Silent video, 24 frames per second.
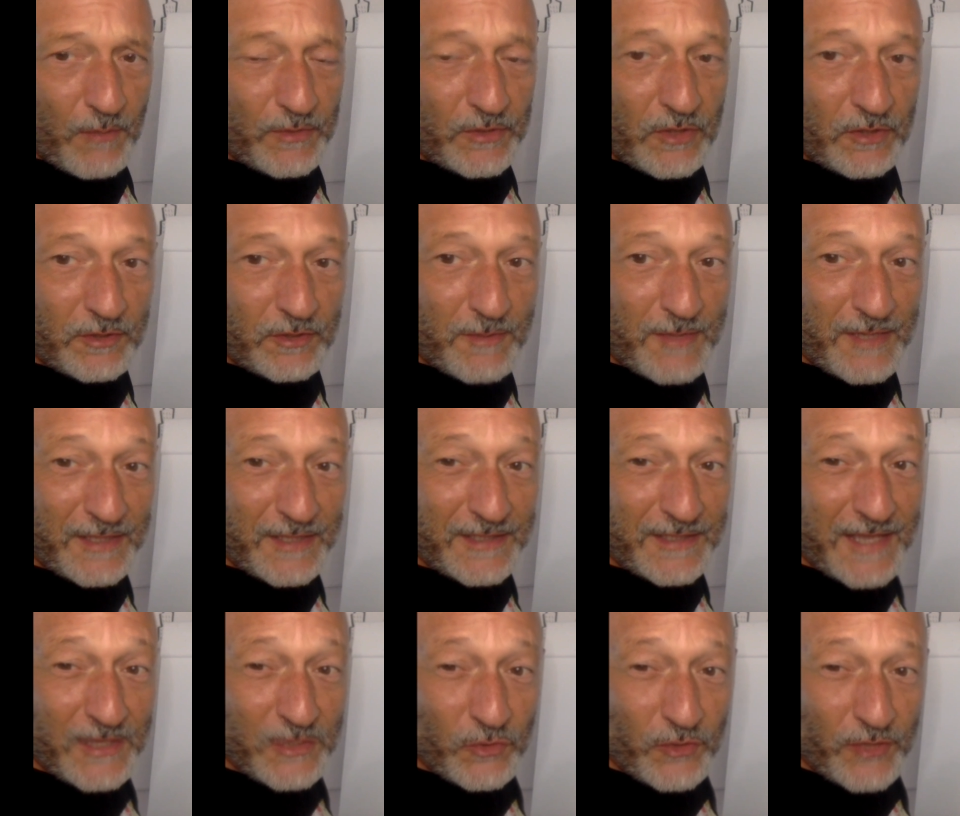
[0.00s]
Now we talked about
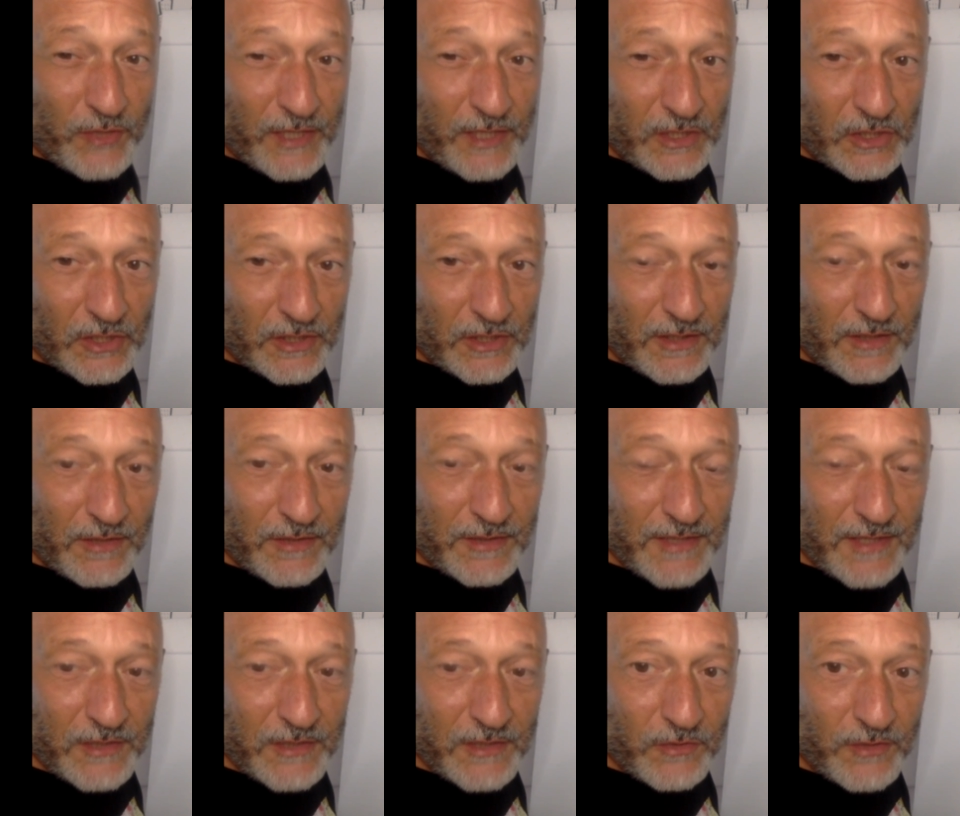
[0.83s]
exaggeration.
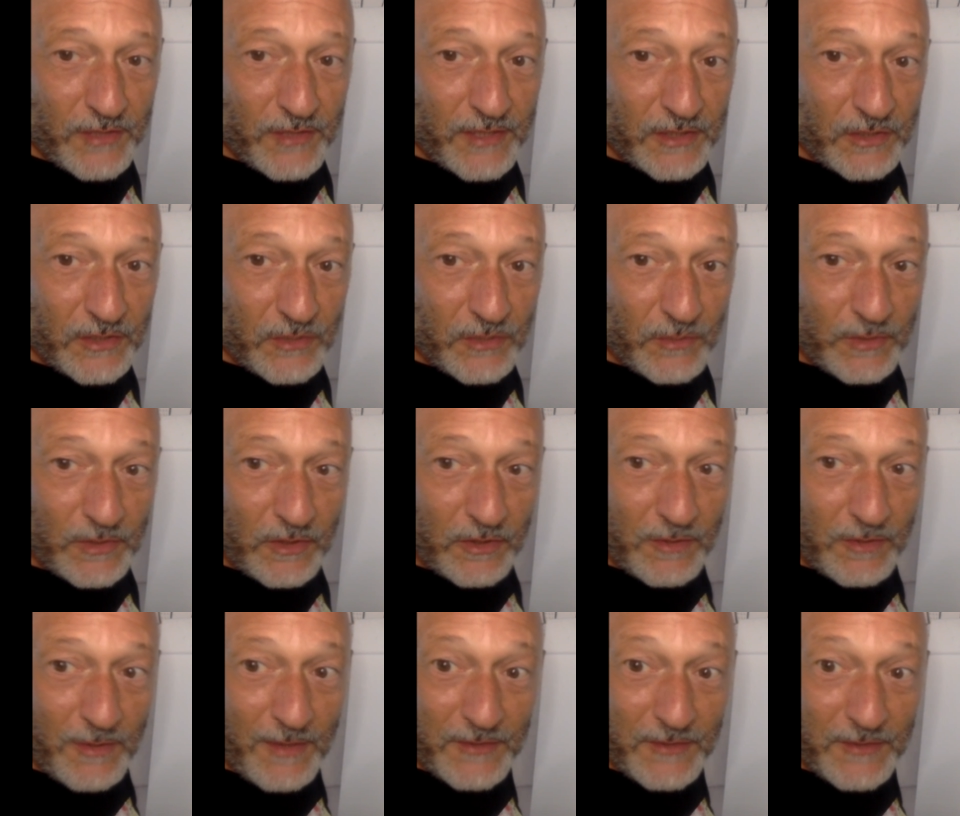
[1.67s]
Now exaggeration, we
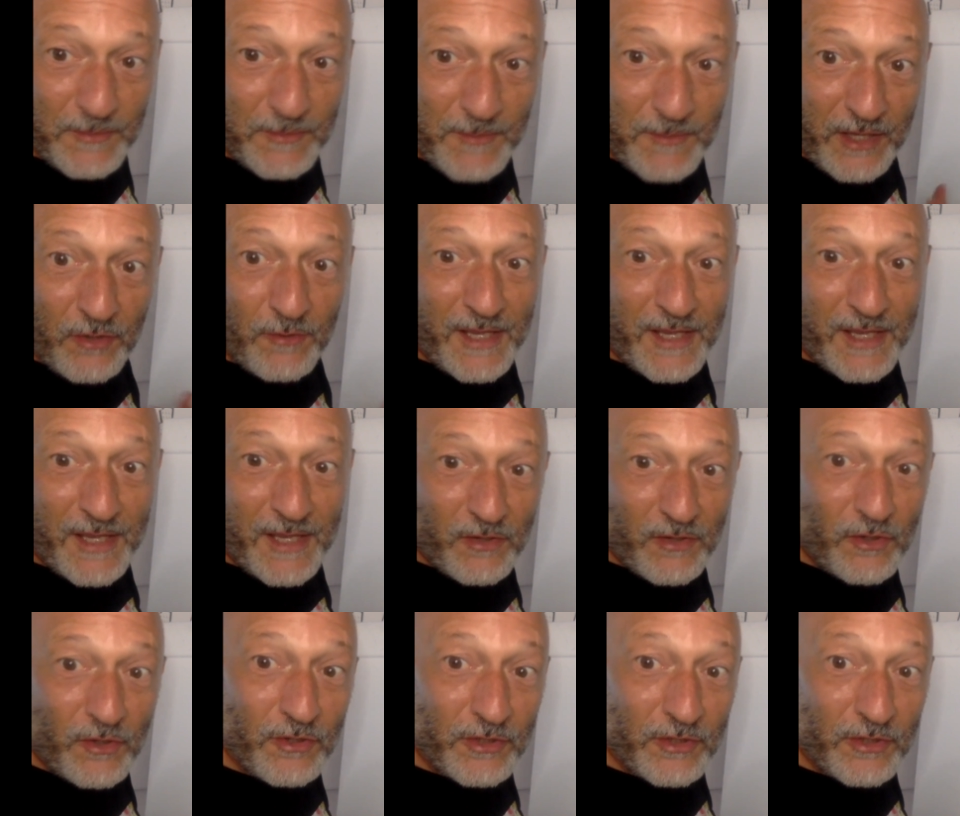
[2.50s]
talked about
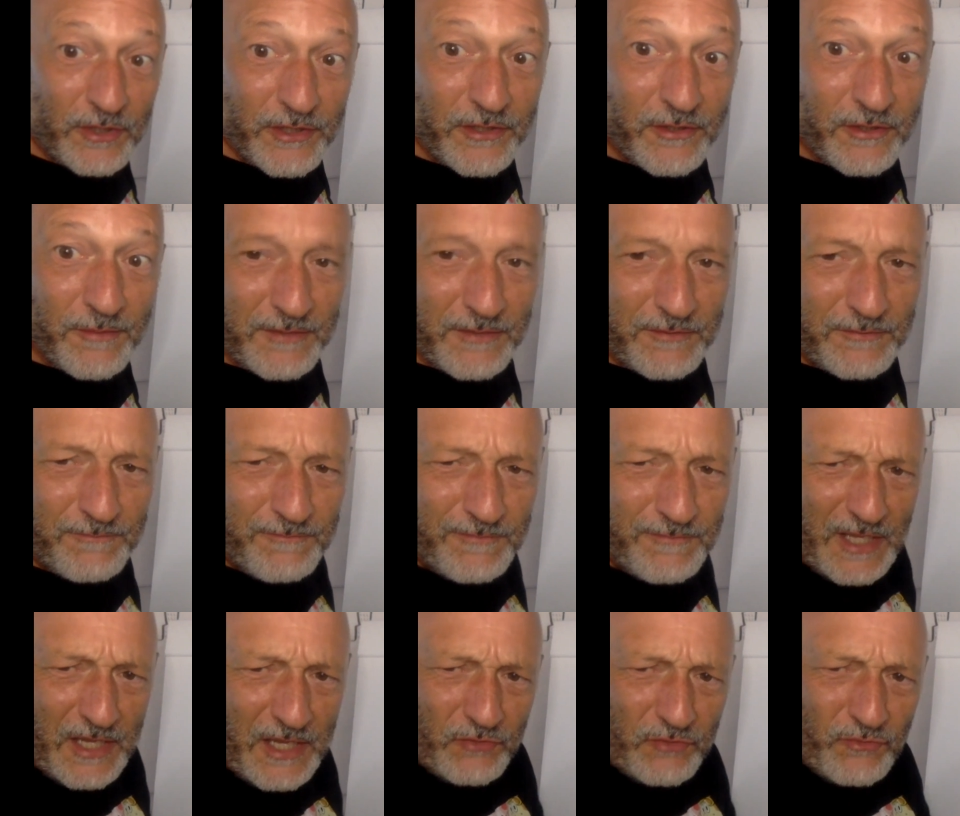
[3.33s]
Spider-Man earlier.
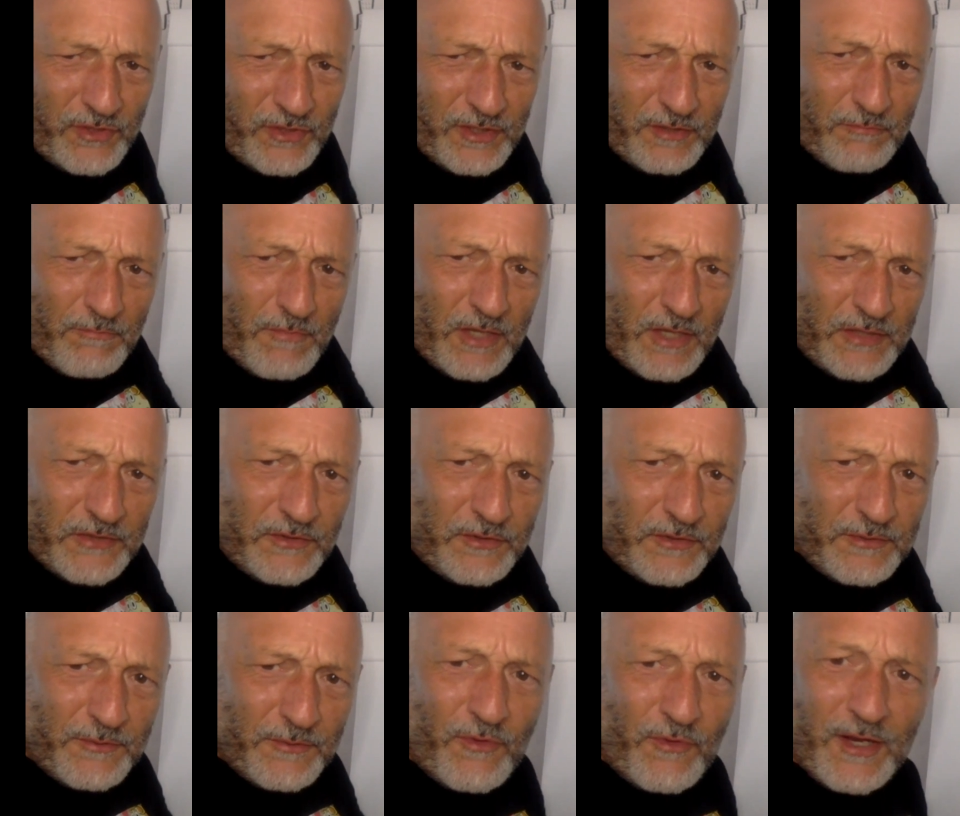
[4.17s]
Exaggerated
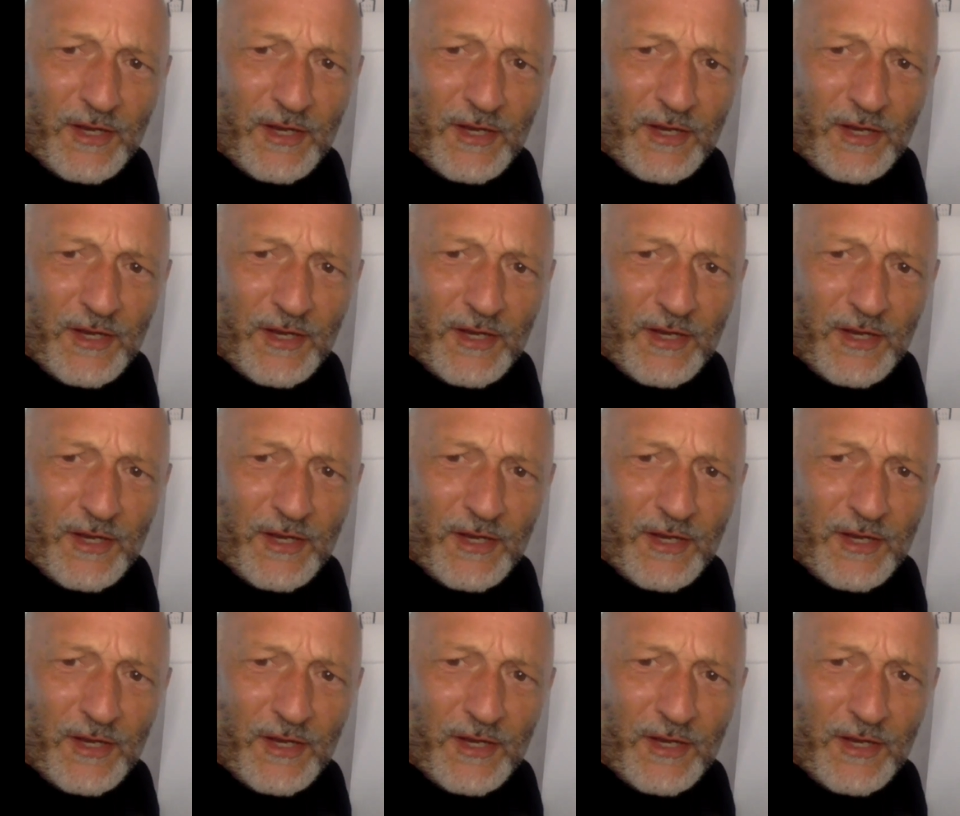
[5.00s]
muscles.